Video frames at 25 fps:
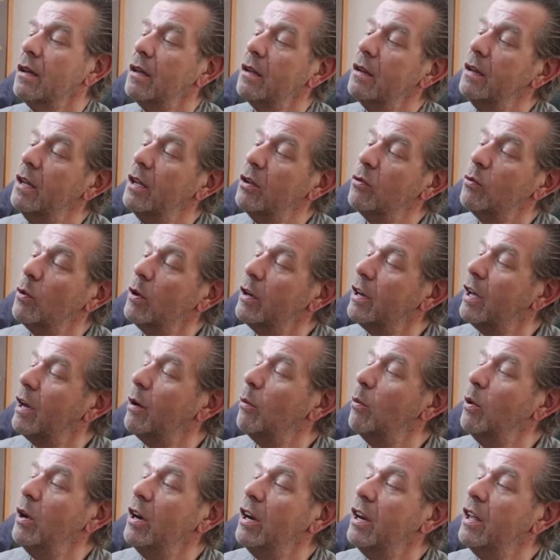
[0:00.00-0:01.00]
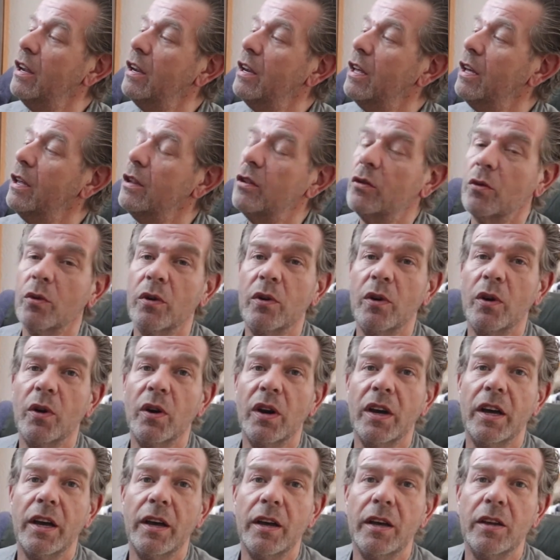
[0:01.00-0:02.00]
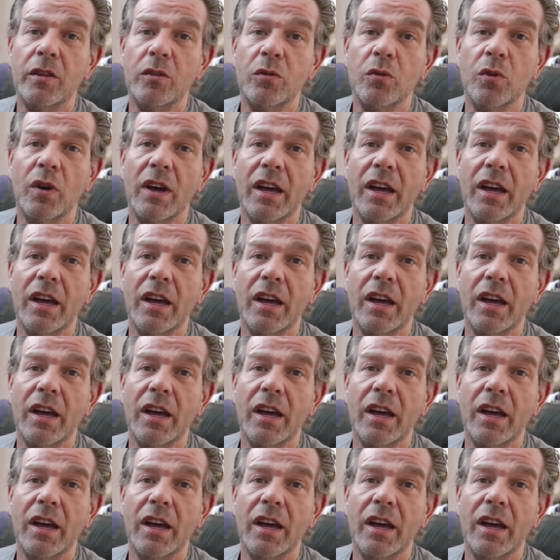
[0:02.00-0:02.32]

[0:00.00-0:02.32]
this one I really need to